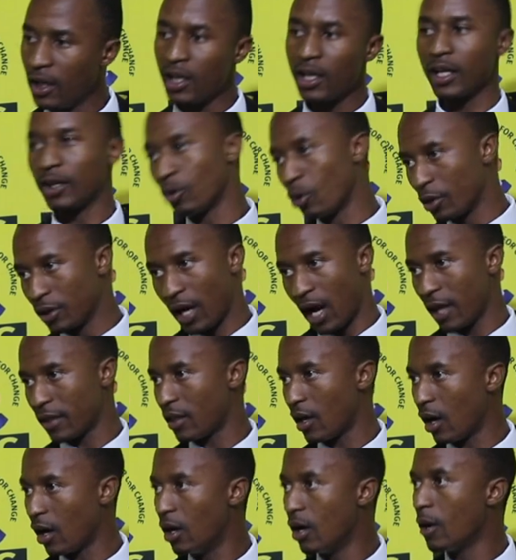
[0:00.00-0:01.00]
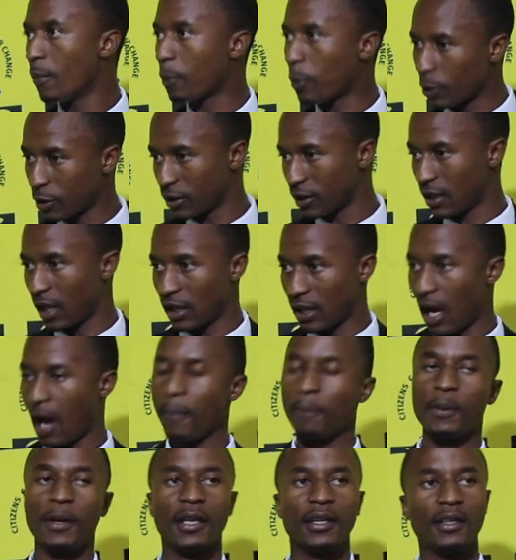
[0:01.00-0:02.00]
and all the other process that
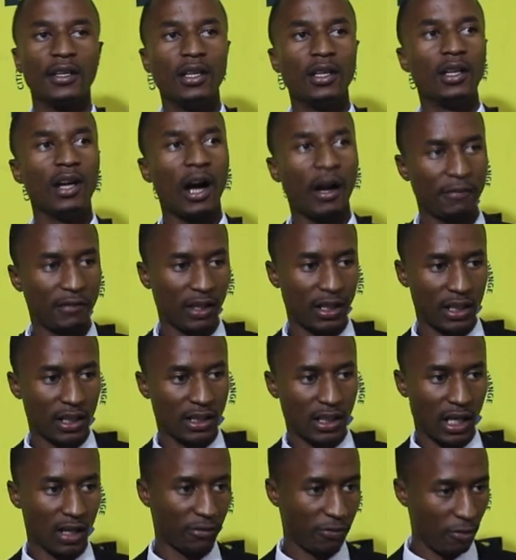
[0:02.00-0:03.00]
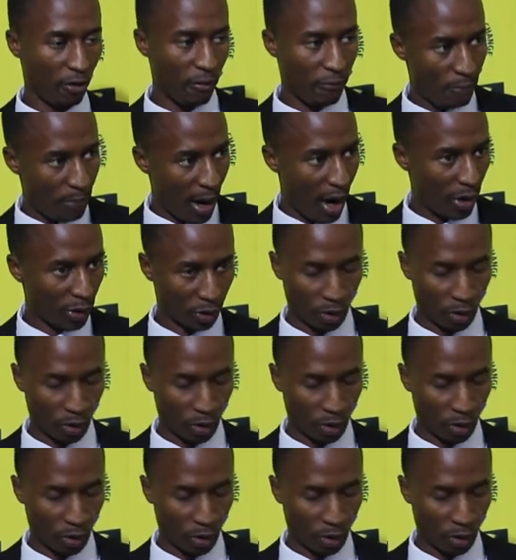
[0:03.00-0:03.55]
happen after the transfer of power.